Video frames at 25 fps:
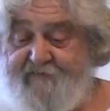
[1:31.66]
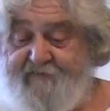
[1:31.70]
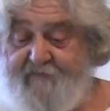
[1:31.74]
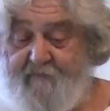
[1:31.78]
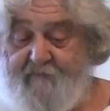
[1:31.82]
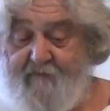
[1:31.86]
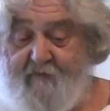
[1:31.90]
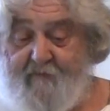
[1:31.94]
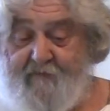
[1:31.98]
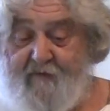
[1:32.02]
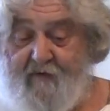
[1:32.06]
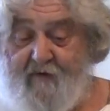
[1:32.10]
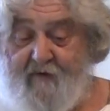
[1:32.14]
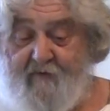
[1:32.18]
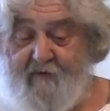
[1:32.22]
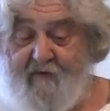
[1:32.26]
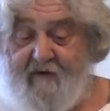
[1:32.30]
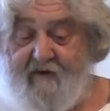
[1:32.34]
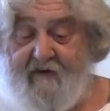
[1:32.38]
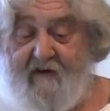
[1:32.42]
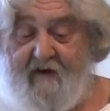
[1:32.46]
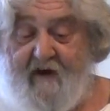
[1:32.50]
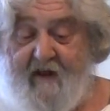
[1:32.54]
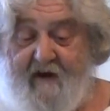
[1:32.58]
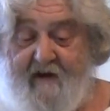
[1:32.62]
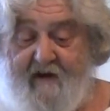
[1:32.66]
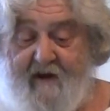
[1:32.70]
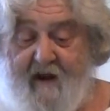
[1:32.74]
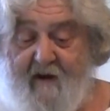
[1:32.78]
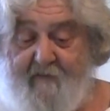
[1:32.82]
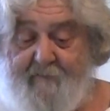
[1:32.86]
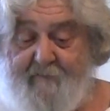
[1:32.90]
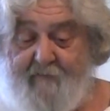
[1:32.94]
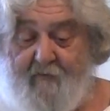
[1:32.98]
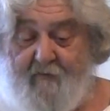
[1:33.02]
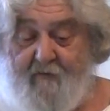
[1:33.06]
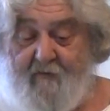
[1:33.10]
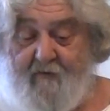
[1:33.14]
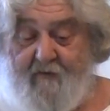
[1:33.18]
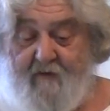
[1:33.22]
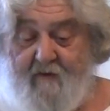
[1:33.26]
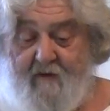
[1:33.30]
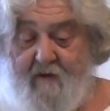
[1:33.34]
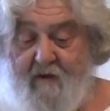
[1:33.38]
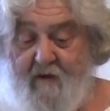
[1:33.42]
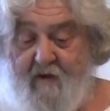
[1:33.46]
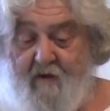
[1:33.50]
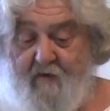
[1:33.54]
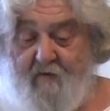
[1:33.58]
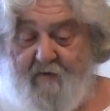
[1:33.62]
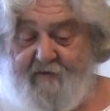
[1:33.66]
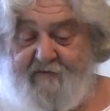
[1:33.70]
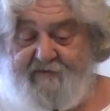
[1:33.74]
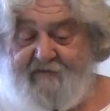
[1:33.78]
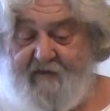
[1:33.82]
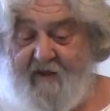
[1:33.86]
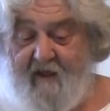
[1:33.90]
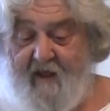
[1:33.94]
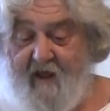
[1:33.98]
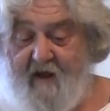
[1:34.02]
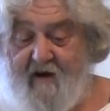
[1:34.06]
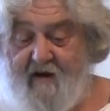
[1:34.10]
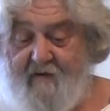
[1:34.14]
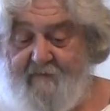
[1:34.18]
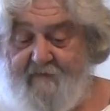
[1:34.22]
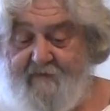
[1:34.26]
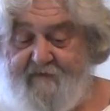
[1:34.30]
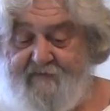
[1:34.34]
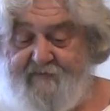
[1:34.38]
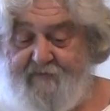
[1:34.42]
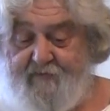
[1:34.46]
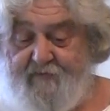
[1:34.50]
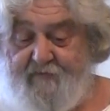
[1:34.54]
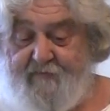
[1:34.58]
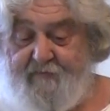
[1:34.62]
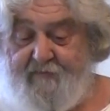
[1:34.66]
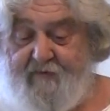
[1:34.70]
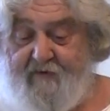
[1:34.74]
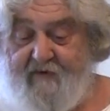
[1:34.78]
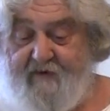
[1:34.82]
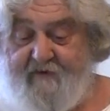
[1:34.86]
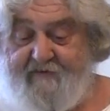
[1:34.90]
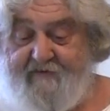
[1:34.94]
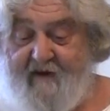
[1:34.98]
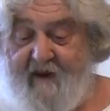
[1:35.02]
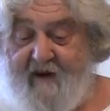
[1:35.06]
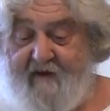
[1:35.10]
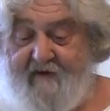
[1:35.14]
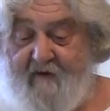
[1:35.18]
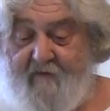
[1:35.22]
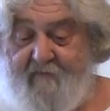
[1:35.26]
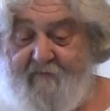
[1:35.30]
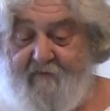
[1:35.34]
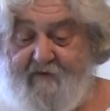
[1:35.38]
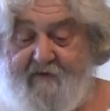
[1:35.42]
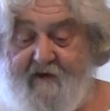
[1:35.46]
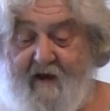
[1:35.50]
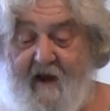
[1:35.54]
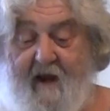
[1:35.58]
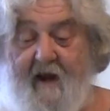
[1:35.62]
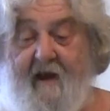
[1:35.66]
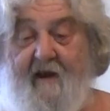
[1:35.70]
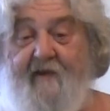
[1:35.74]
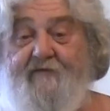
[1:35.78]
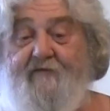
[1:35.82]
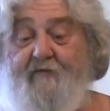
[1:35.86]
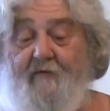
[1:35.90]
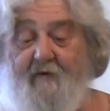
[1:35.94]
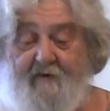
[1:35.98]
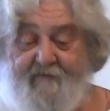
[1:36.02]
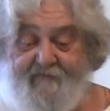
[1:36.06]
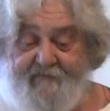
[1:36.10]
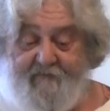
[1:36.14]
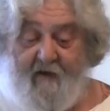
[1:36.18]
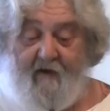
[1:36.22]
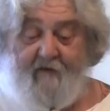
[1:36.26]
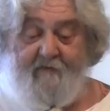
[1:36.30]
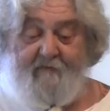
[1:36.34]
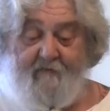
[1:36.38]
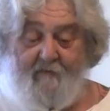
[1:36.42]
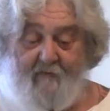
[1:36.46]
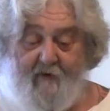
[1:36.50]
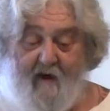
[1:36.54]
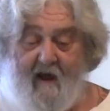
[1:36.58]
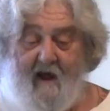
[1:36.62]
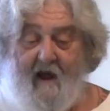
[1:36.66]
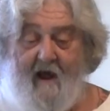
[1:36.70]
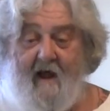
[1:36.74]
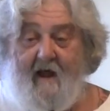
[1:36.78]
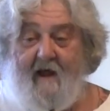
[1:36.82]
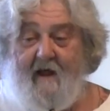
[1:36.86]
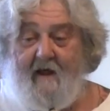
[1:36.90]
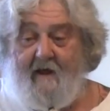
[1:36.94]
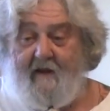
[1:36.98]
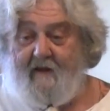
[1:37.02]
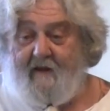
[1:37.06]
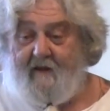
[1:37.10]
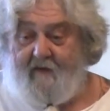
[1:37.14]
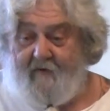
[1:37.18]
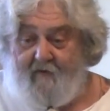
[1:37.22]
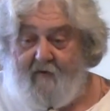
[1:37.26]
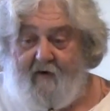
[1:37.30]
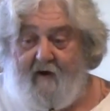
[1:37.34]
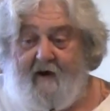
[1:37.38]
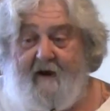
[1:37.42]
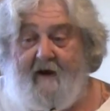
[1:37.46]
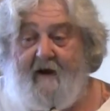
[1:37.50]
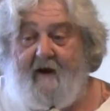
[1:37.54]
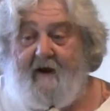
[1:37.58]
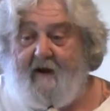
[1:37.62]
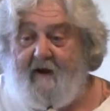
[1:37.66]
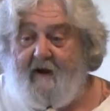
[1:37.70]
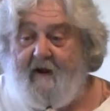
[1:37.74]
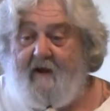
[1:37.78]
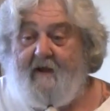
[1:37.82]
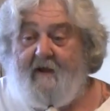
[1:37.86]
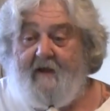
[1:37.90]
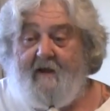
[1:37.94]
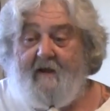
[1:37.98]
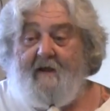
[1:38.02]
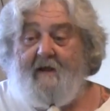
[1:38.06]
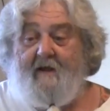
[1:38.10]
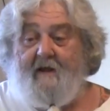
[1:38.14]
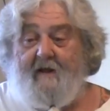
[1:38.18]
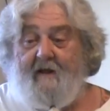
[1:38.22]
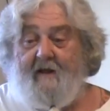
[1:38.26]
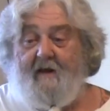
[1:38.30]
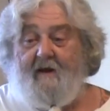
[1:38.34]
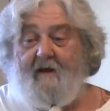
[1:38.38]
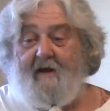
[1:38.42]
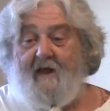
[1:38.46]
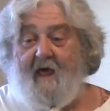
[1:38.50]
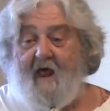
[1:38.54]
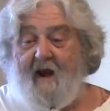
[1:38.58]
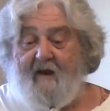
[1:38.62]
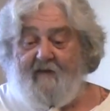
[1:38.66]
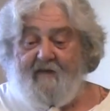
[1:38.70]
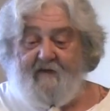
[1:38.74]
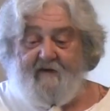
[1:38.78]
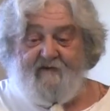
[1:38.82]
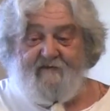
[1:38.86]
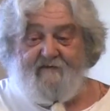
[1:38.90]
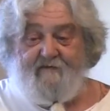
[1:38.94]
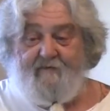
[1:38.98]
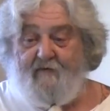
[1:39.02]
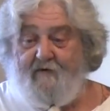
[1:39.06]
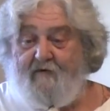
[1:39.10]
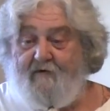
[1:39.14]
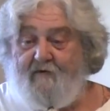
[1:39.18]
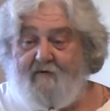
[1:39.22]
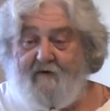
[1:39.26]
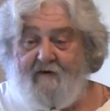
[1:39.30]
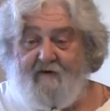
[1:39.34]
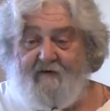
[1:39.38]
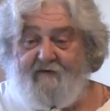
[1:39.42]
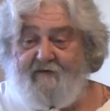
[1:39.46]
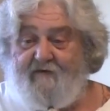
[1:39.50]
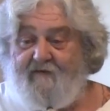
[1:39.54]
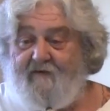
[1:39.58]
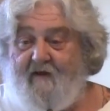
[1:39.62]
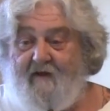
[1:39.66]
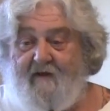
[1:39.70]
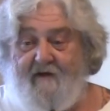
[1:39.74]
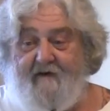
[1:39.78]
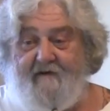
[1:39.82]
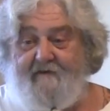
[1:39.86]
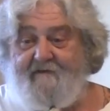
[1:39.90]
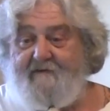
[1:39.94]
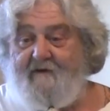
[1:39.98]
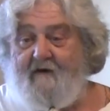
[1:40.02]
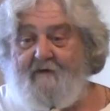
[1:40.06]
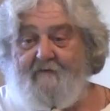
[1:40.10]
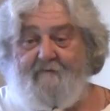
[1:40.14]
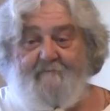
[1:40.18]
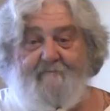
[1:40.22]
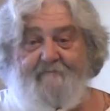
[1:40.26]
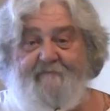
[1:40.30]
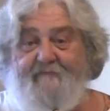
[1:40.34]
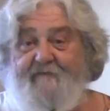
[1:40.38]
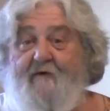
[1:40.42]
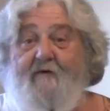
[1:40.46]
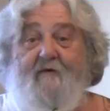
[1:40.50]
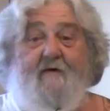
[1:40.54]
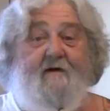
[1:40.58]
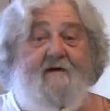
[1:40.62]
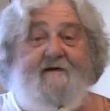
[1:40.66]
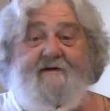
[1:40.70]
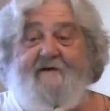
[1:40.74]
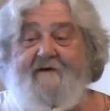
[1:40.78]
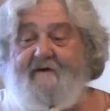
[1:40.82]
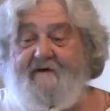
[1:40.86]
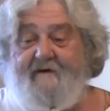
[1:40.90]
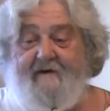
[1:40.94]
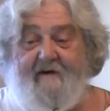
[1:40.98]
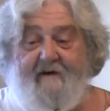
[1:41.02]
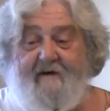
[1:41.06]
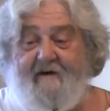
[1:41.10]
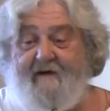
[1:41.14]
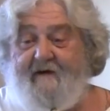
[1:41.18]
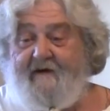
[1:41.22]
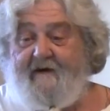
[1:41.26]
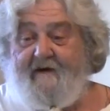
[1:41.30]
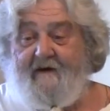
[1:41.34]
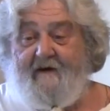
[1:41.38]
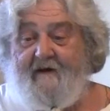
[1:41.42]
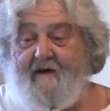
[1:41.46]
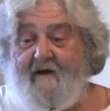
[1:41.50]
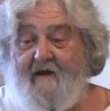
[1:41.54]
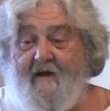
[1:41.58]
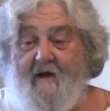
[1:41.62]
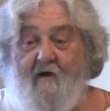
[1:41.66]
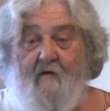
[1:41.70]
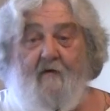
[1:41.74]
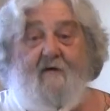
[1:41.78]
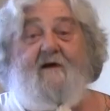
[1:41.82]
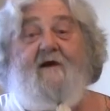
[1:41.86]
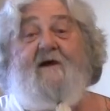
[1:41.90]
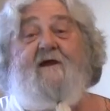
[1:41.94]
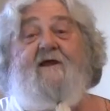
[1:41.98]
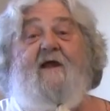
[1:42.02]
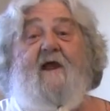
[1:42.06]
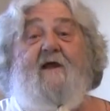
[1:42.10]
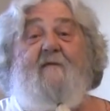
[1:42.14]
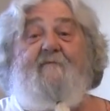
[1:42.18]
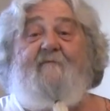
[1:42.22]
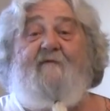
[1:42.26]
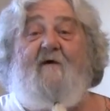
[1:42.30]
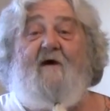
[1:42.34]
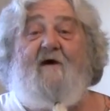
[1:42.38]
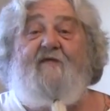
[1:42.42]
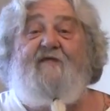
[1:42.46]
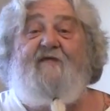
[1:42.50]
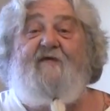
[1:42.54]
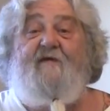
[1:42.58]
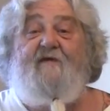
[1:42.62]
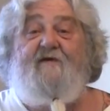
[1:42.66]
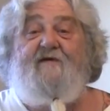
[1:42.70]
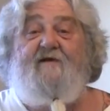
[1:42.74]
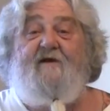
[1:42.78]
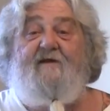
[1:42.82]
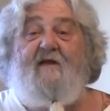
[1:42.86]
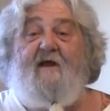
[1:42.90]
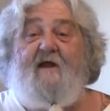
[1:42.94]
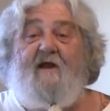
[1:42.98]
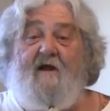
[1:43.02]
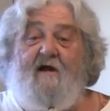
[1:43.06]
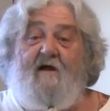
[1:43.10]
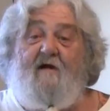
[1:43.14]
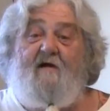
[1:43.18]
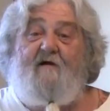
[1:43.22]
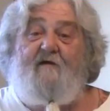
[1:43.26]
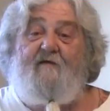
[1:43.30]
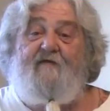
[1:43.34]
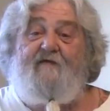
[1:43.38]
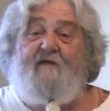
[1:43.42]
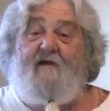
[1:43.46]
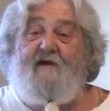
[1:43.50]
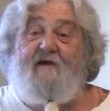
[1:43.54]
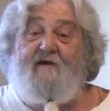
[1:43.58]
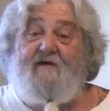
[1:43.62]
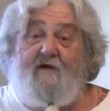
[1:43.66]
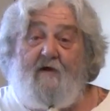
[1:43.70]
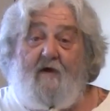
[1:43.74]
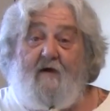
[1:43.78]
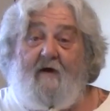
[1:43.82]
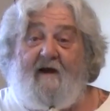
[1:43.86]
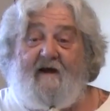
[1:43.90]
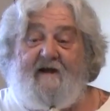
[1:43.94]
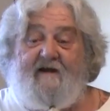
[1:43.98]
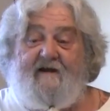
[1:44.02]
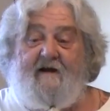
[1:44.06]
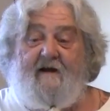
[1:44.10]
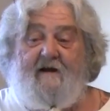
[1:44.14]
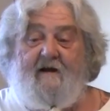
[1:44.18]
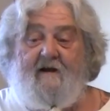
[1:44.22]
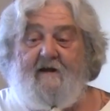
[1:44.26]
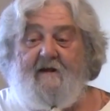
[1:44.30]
from the brewery in late April. Wish The Alchemist would put a date on their cans. Well, so do I, Greg. A lot of these breweries don't do it, and we need to keep fussing till they hear us and do it.